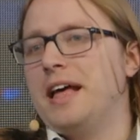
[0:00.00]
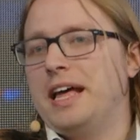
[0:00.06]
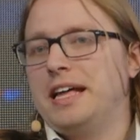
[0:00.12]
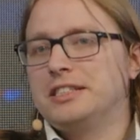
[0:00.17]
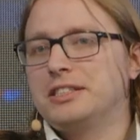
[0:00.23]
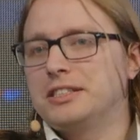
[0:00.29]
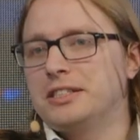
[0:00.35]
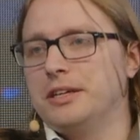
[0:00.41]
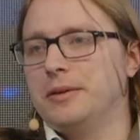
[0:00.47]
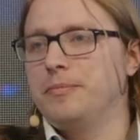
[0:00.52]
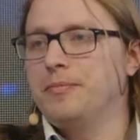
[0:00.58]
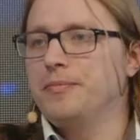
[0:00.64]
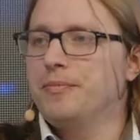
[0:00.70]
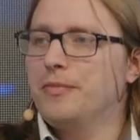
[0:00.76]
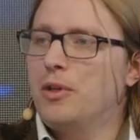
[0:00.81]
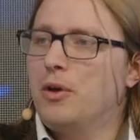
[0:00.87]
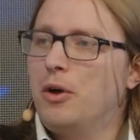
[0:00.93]
and um,
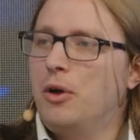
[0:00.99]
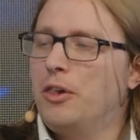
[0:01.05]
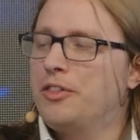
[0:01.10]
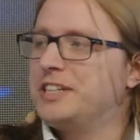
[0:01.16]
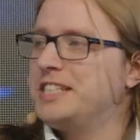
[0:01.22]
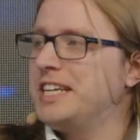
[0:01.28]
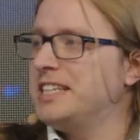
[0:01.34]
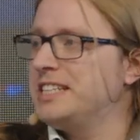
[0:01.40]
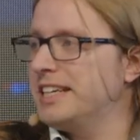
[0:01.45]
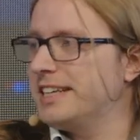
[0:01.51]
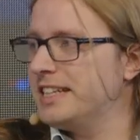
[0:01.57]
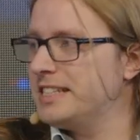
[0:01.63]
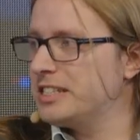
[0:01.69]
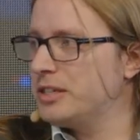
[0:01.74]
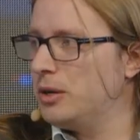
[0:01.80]
all the data gets